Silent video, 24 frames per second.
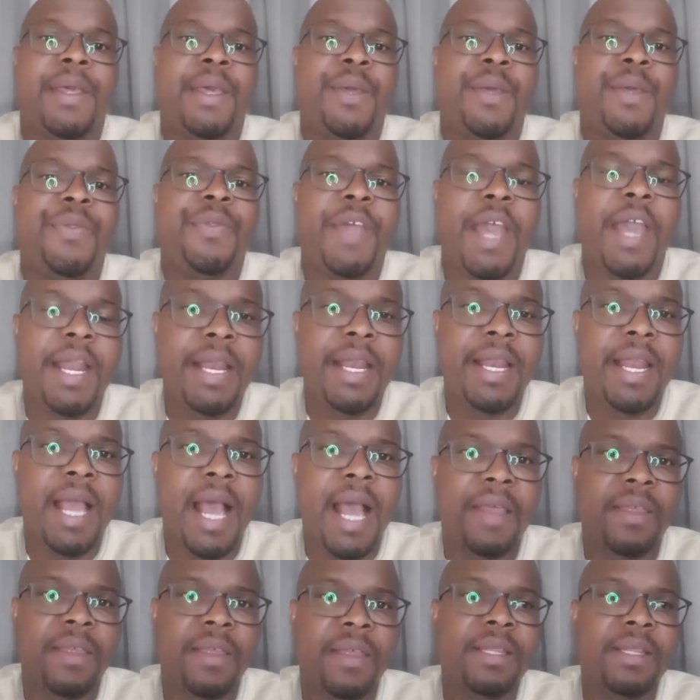Then I
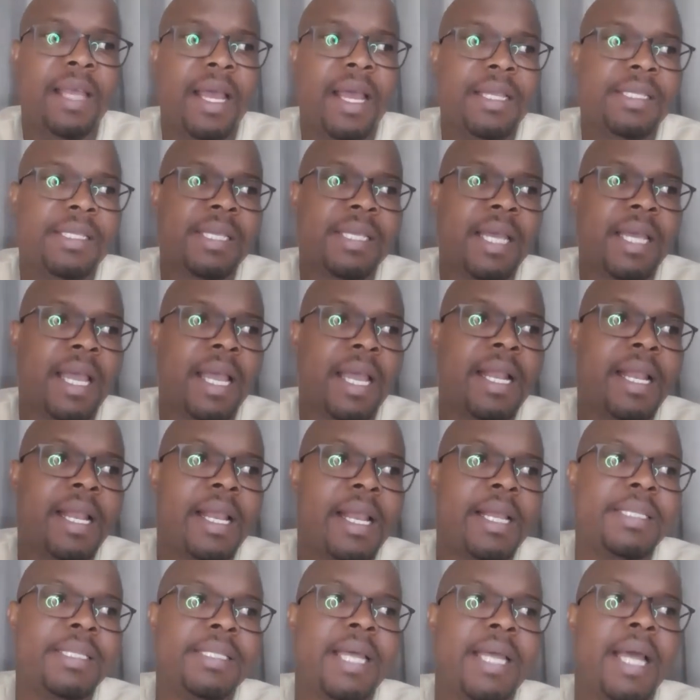think then secondly
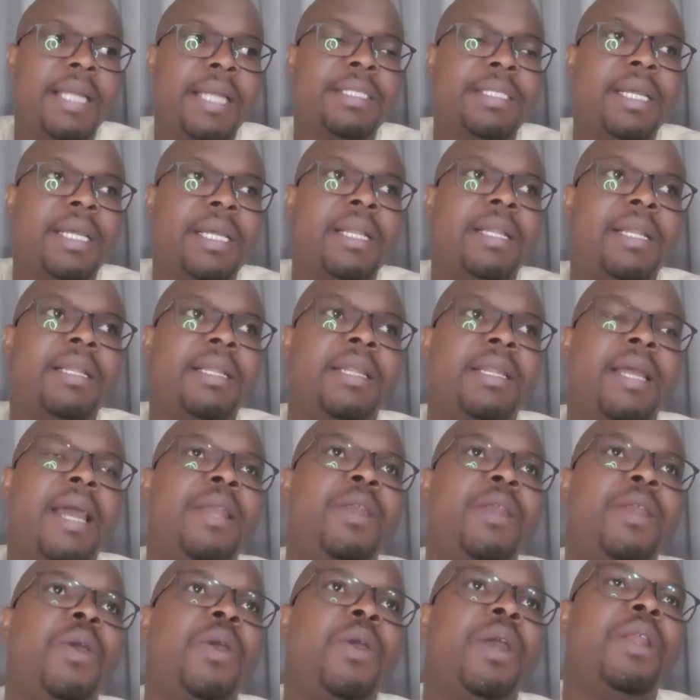is that then
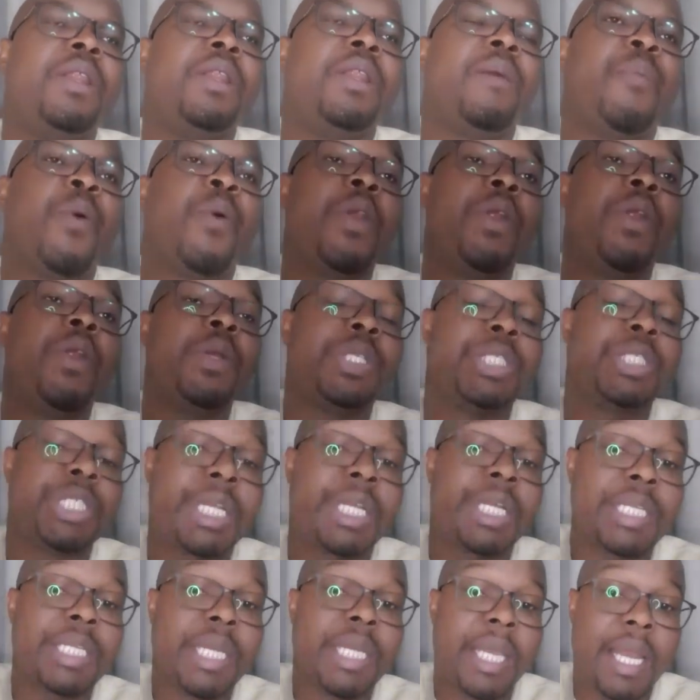you the bond
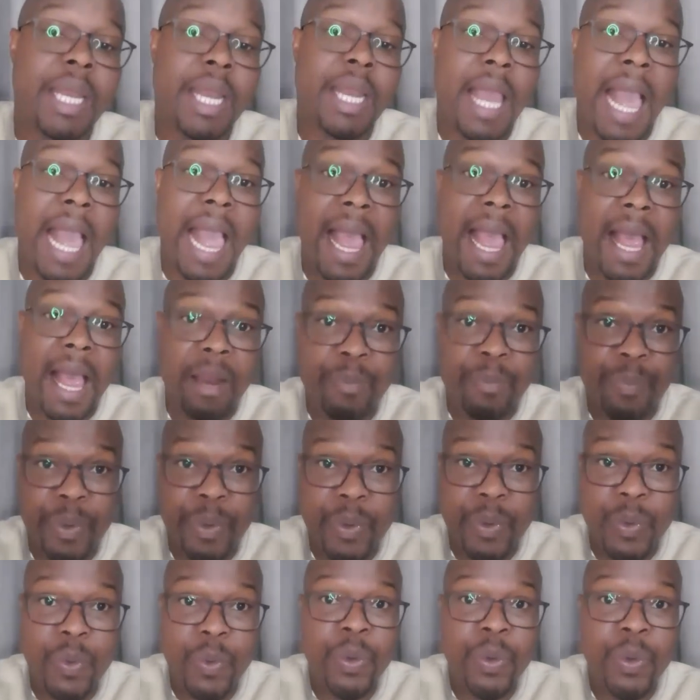originator can help
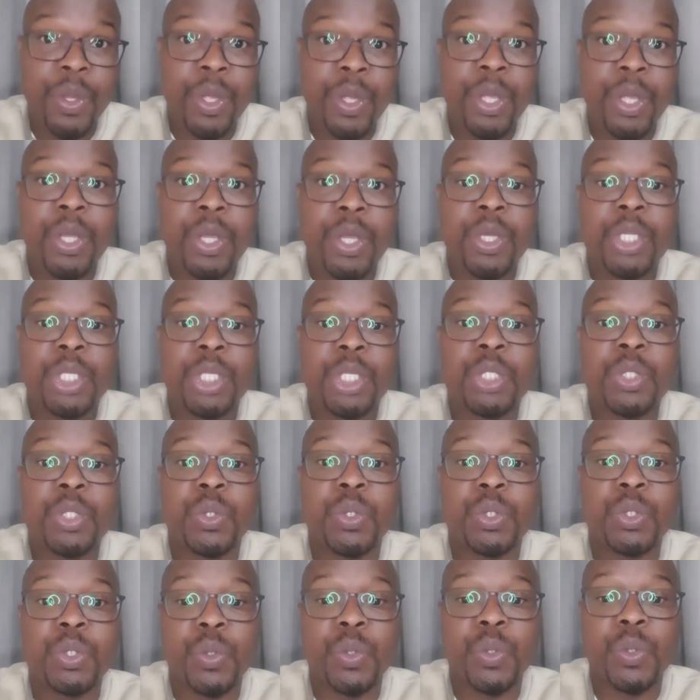you to
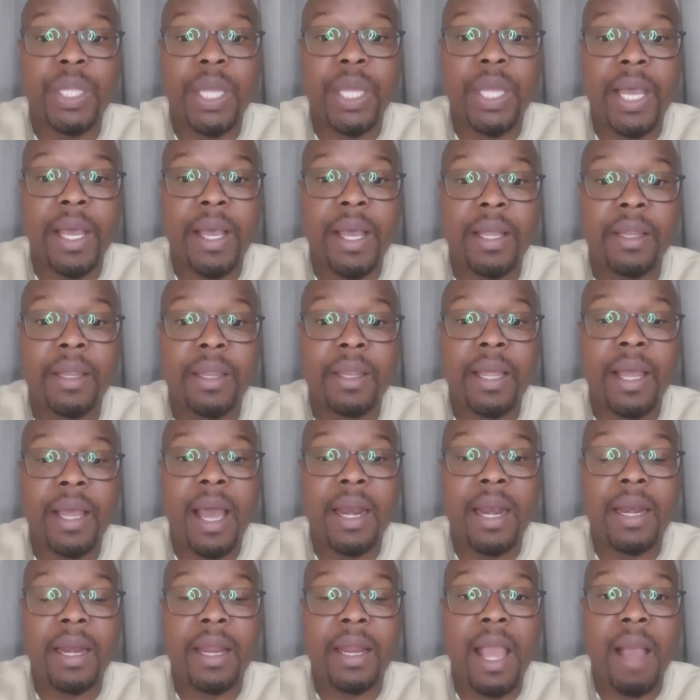do the
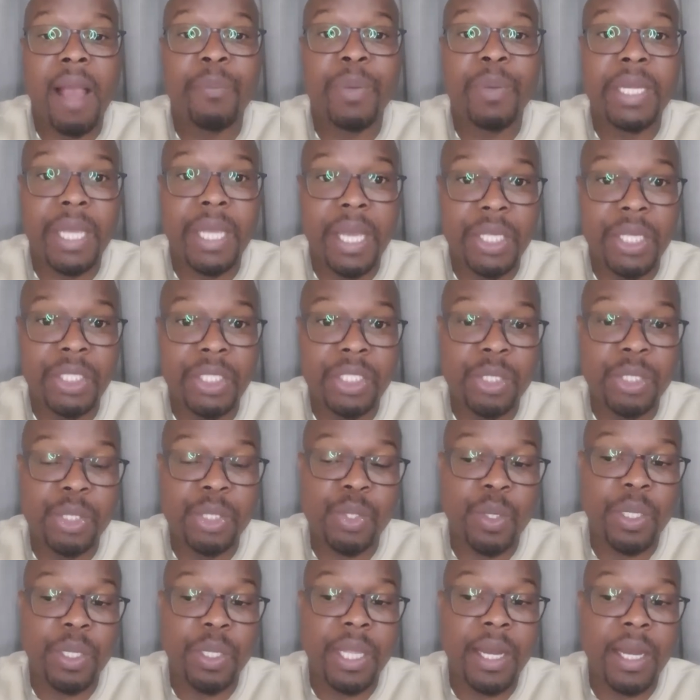reapplication. So
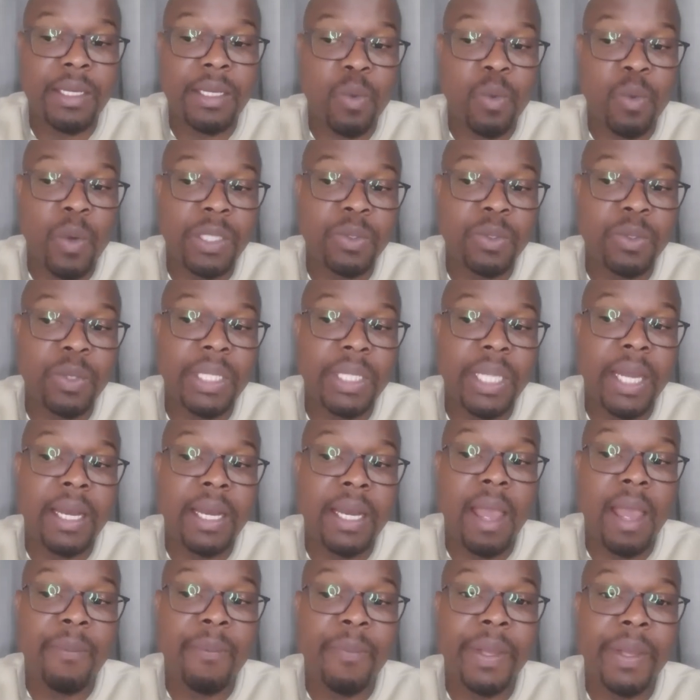then what will then
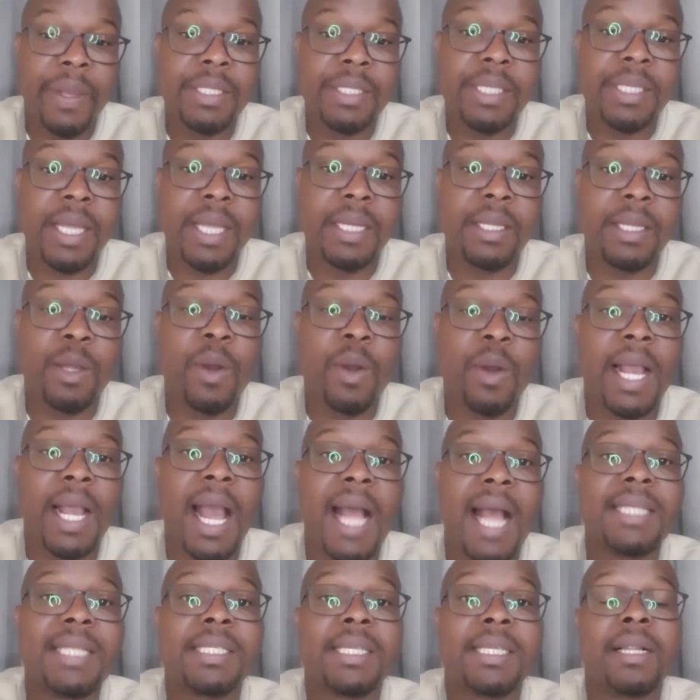happen is that they will
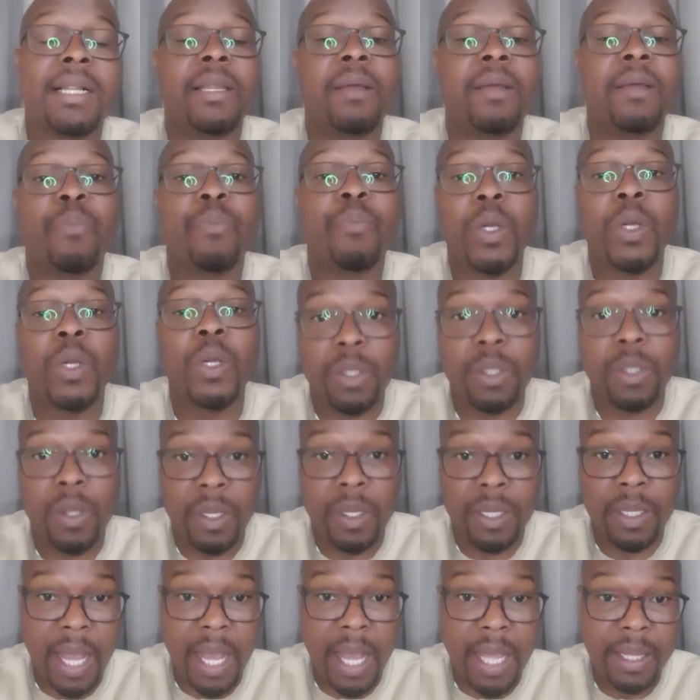cancel the bond on
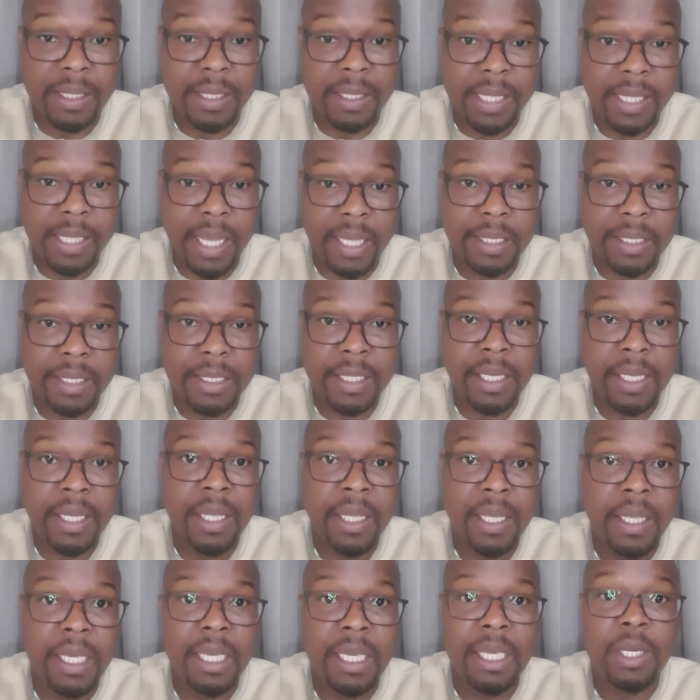the other side
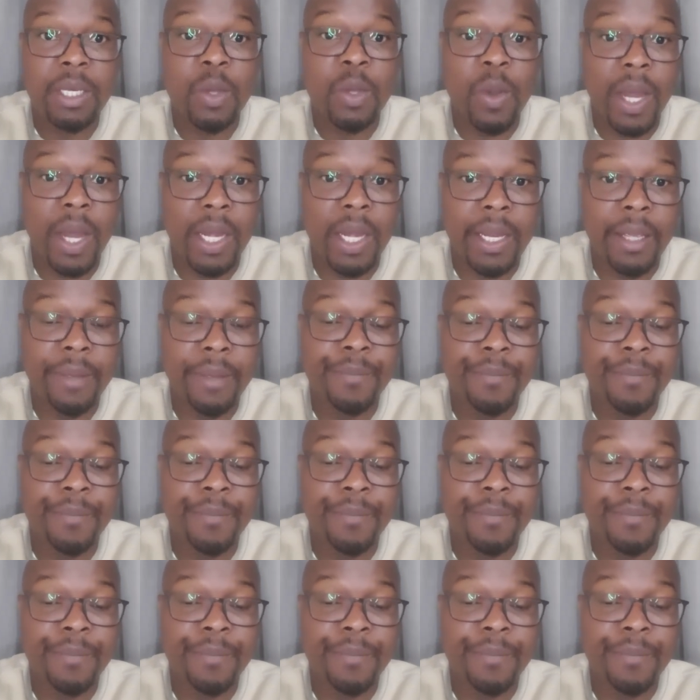in your name.